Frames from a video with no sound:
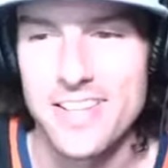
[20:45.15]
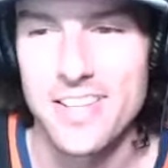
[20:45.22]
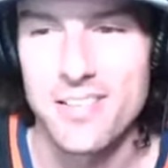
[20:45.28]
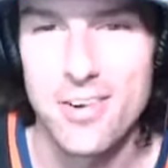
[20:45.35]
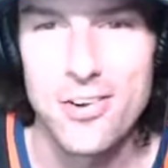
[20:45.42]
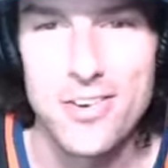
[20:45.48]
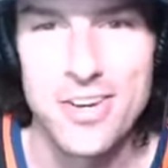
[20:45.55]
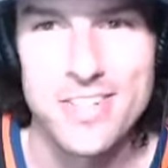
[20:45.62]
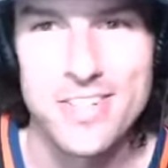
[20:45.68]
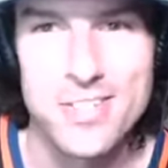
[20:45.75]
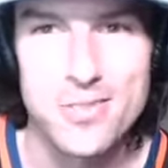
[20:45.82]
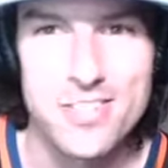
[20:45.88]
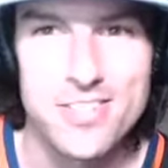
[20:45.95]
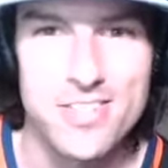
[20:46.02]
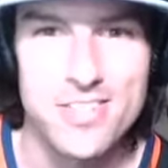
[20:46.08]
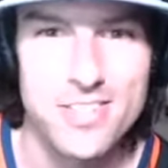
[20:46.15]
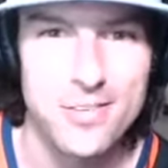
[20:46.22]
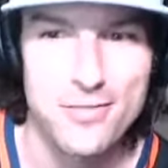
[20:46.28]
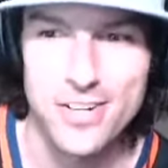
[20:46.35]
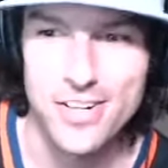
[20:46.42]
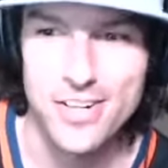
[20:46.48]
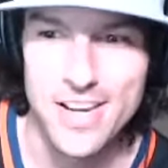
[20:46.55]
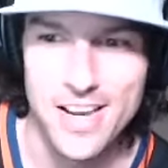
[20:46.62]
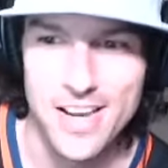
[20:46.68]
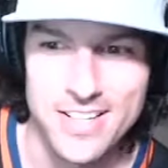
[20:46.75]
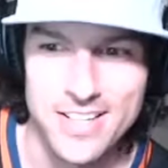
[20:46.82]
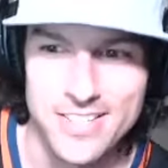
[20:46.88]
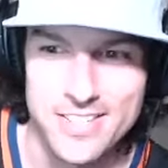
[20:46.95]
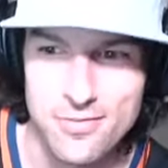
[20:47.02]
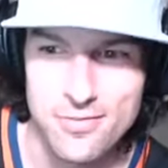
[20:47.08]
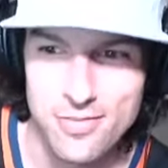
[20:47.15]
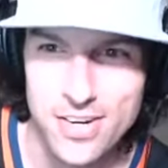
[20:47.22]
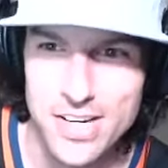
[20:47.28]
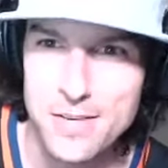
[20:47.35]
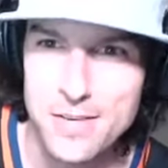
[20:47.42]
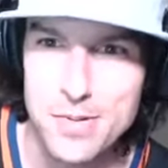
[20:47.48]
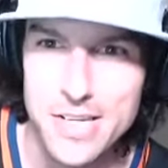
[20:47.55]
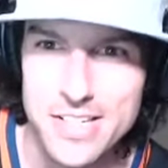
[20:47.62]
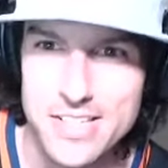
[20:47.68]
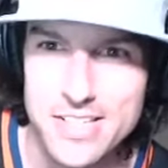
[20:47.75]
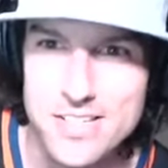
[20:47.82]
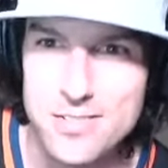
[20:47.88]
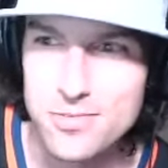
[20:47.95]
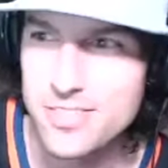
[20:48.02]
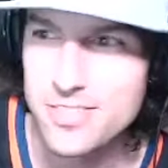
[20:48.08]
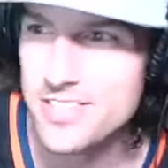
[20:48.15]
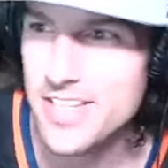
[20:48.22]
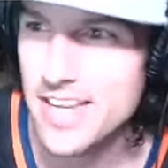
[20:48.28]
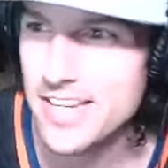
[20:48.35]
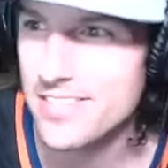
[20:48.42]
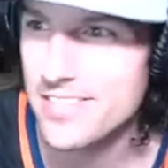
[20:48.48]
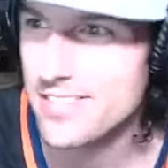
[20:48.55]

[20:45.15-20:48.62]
They wrote into us. They're very kind. Frankie P, do you want to take this